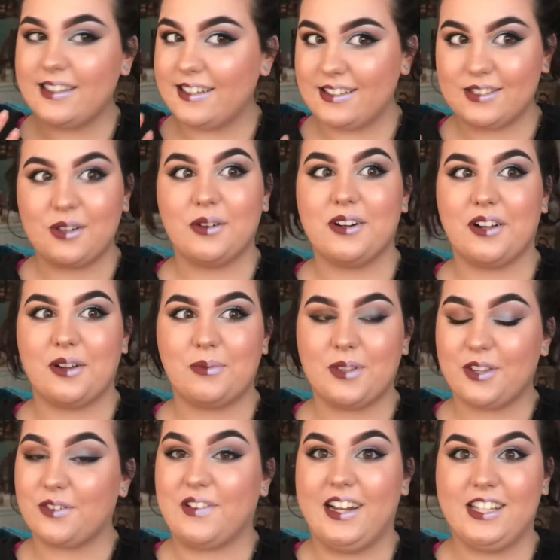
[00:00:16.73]
is going on with
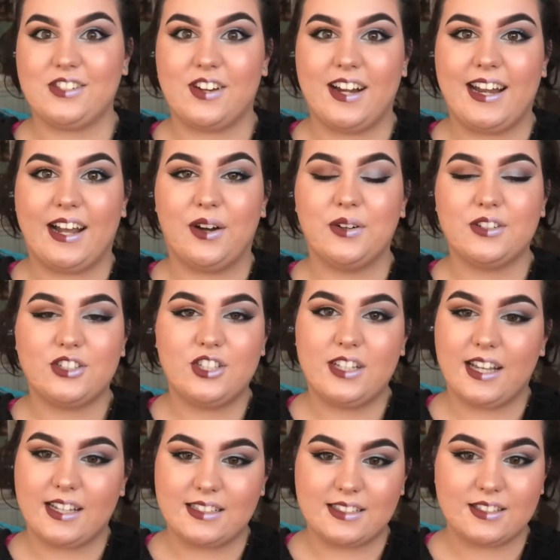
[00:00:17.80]
her face right now? She
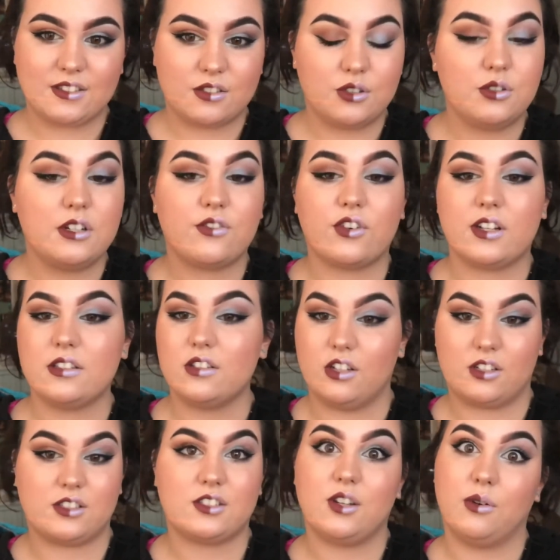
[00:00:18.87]
has two different
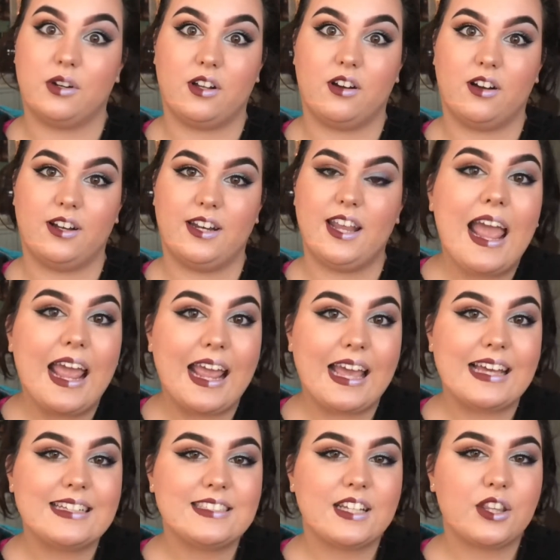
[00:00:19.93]
looks going on.
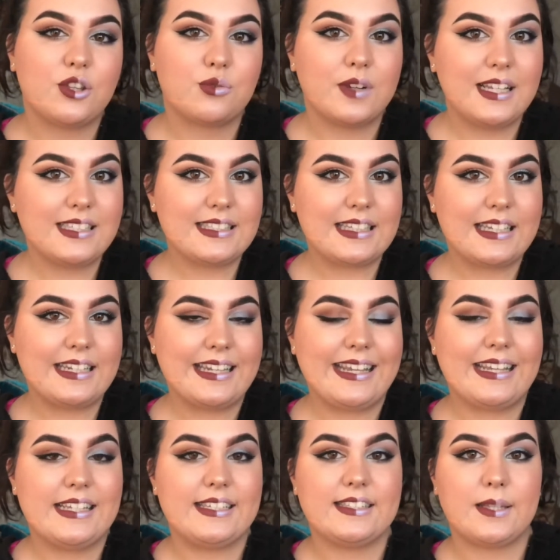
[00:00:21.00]
And the reason
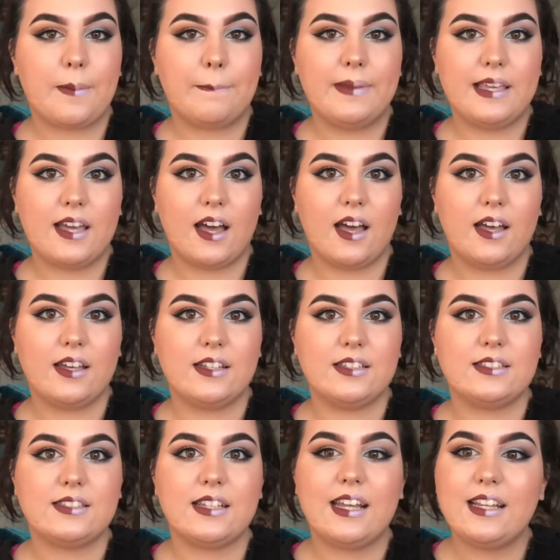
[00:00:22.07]
is
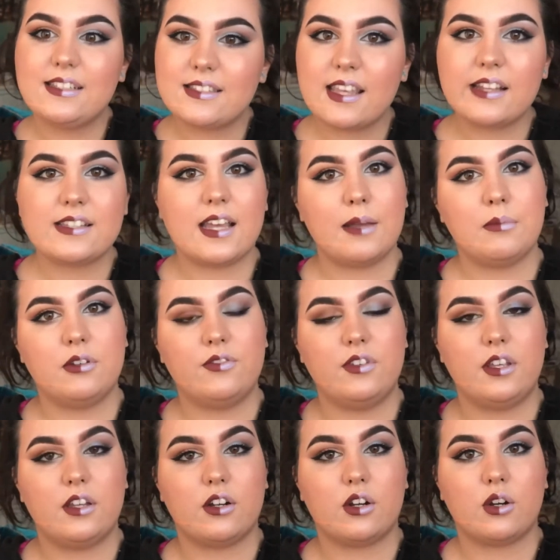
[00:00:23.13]
because it's that time of
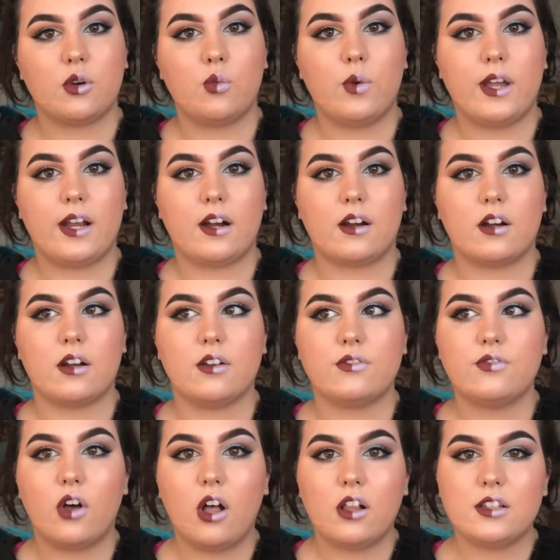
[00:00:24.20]
year
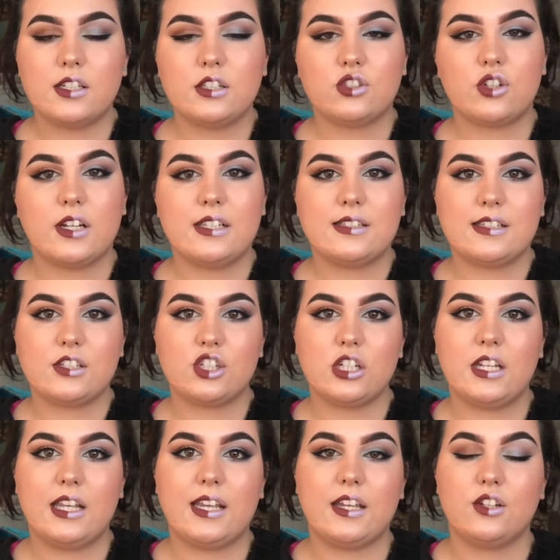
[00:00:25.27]
where fall is
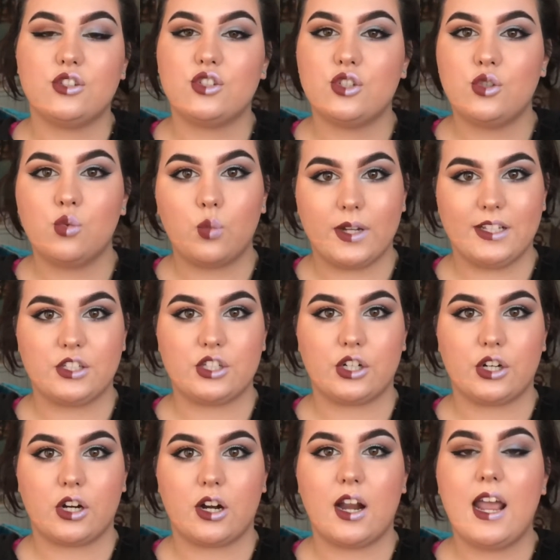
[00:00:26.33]
transitioning into
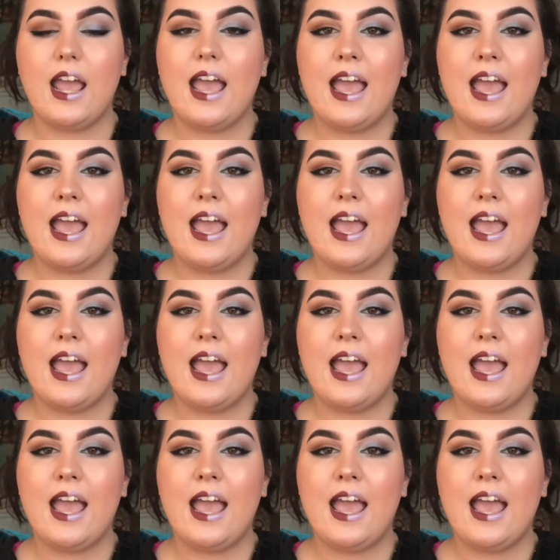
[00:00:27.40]
winter.